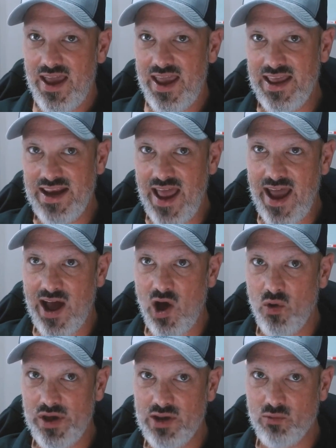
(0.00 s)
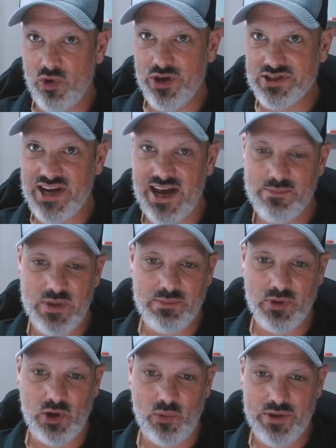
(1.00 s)
and how in real time
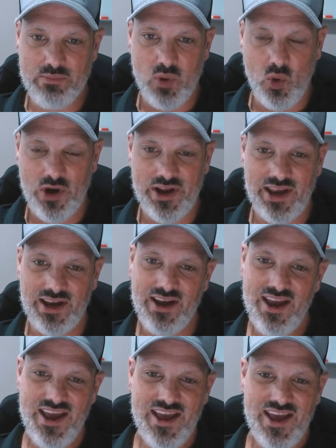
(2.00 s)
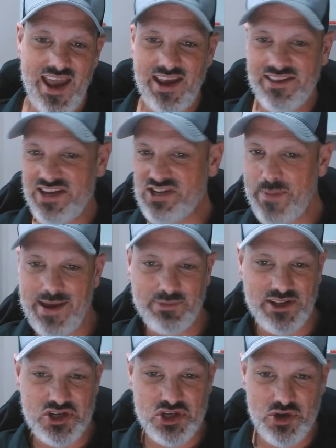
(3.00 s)
people are reporting, hey, these
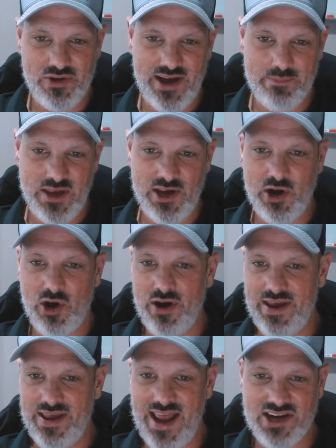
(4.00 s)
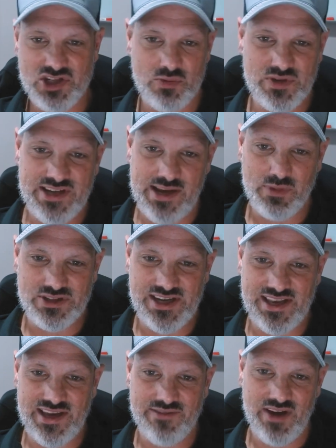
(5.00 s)
pamphlets showed up here, it actually was able to
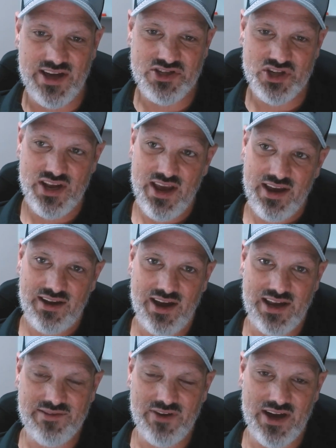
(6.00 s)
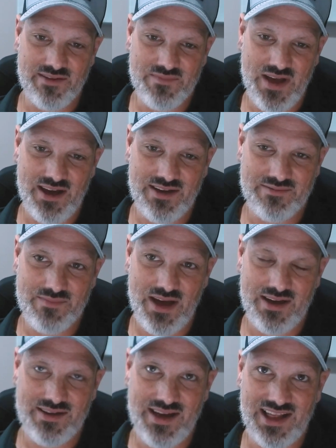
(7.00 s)
give us kind of a
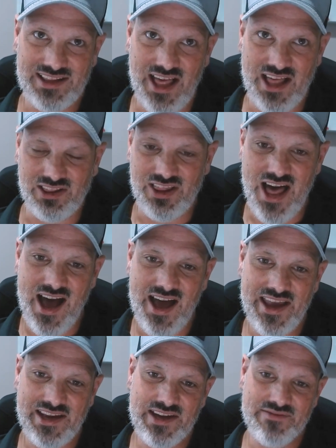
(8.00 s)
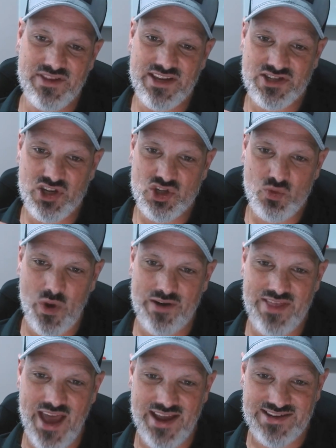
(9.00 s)
line of this is
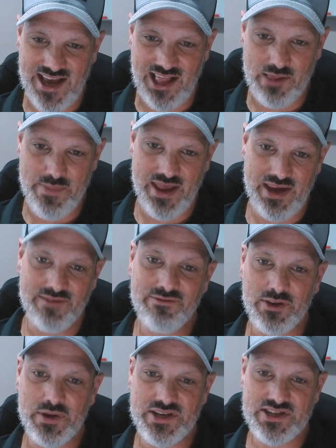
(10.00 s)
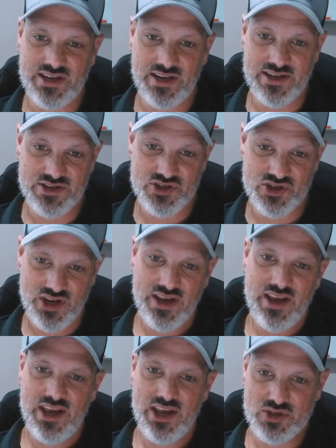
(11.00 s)
where that Taliban influence is
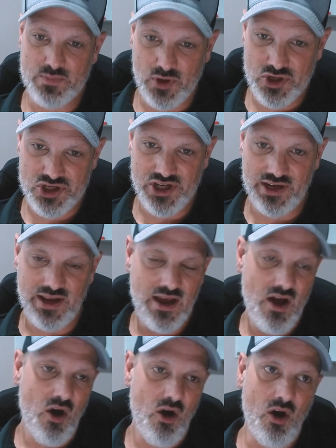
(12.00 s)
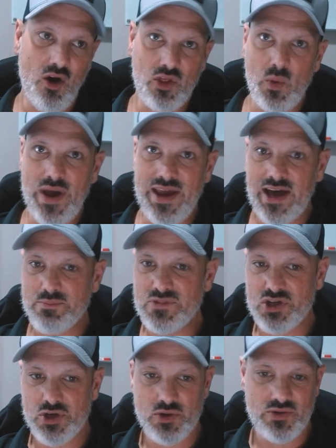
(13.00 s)
pushing, all the way up
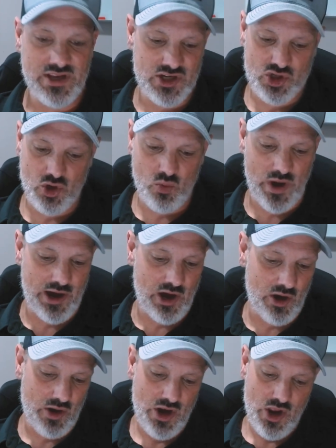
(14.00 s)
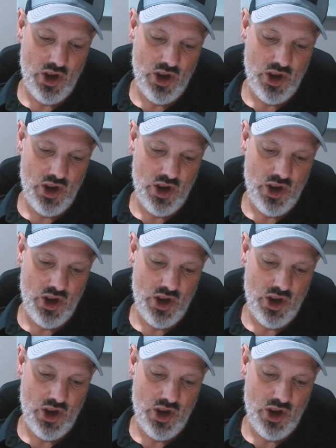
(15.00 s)
to these are where